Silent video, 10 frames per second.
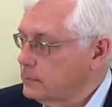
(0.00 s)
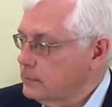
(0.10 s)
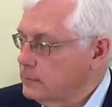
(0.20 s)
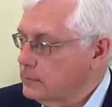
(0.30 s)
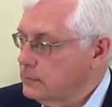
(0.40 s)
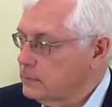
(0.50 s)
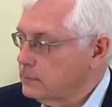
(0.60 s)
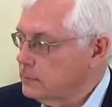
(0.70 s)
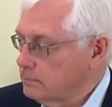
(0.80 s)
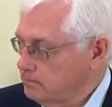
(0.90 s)

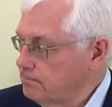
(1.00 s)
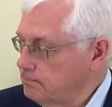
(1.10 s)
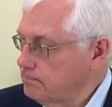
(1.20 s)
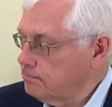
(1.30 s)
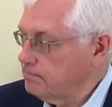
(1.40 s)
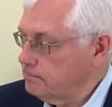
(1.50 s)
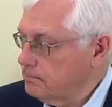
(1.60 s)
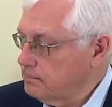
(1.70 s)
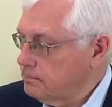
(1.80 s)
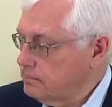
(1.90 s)

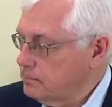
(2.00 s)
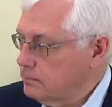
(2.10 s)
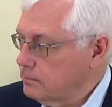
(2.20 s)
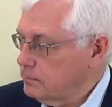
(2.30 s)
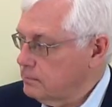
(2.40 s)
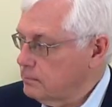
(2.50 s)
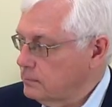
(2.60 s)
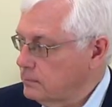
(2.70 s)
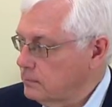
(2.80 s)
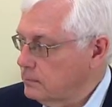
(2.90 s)

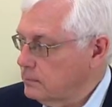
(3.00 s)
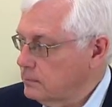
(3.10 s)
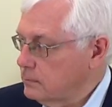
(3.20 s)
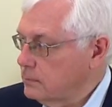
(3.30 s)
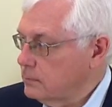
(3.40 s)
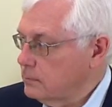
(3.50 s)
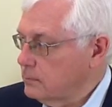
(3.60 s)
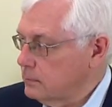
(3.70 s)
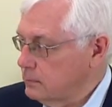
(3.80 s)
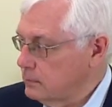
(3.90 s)

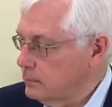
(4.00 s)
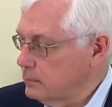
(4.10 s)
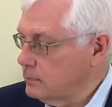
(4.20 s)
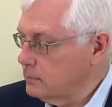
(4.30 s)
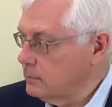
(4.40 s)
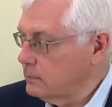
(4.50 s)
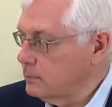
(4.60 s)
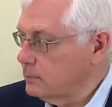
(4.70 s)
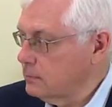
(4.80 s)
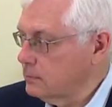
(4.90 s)

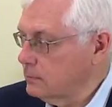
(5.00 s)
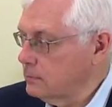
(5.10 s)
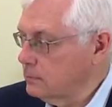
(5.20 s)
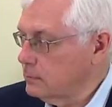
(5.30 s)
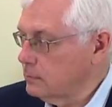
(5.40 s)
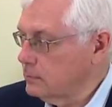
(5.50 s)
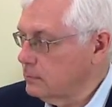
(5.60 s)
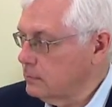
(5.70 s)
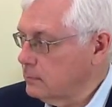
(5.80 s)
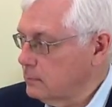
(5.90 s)

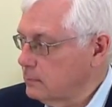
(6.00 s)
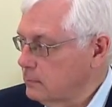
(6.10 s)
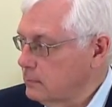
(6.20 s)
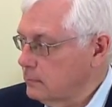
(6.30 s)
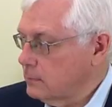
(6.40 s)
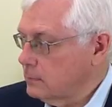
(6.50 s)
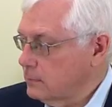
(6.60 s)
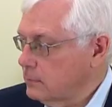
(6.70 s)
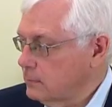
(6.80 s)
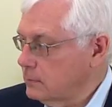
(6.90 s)

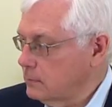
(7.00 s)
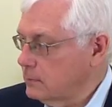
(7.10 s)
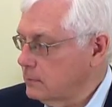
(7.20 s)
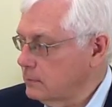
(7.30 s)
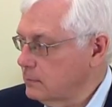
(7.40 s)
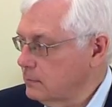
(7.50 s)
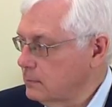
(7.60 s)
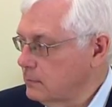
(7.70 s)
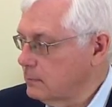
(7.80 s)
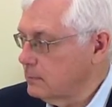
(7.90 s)
No words are spoken by the person on screen.